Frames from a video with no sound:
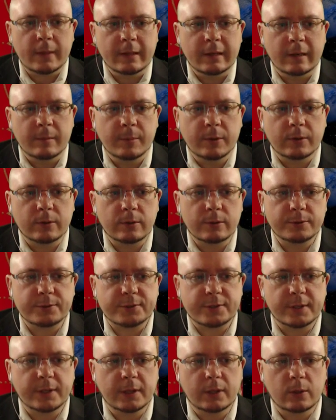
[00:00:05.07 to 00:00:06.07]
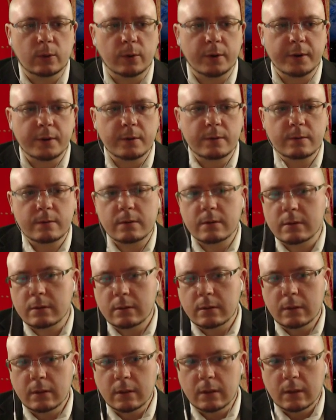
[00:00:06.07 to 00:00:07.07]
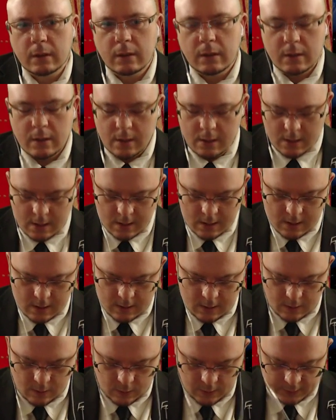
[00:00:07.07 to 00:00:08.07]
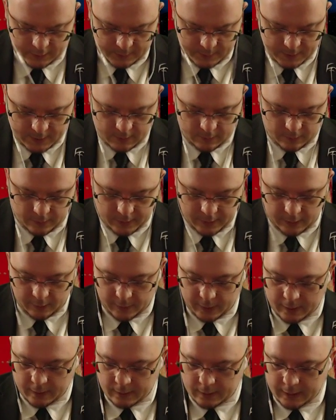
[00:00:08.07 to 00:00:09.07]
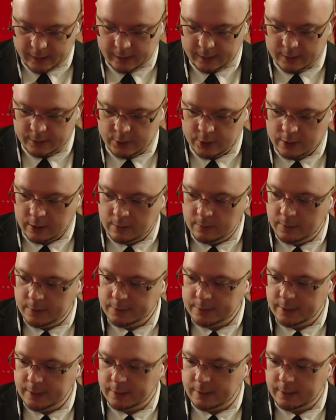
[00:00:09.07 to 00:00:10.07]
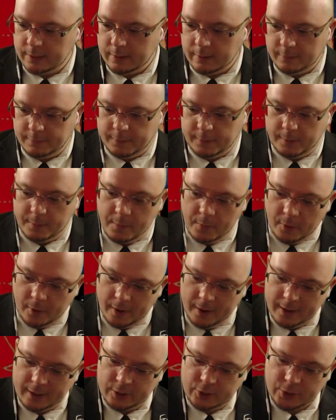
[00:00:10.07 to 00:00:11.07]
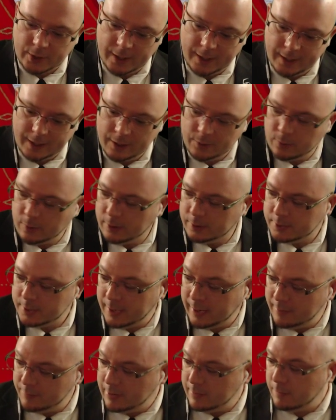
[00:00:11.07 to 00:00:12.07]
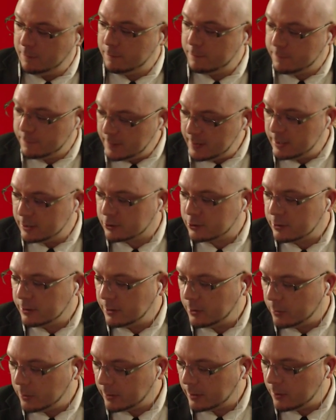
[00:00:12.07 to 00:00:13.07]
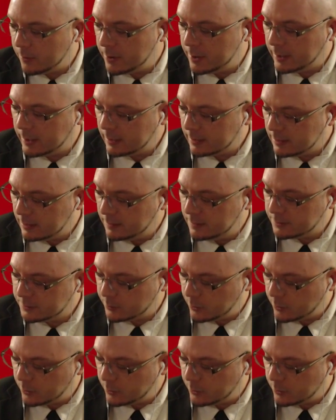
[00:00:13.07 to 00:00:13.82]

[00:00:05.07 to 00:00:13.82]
I'm your host, Lordude, who has been running around like a chicken with his head cut off all morning trying to get work done. I haven't even finished all the work I wanted to get done this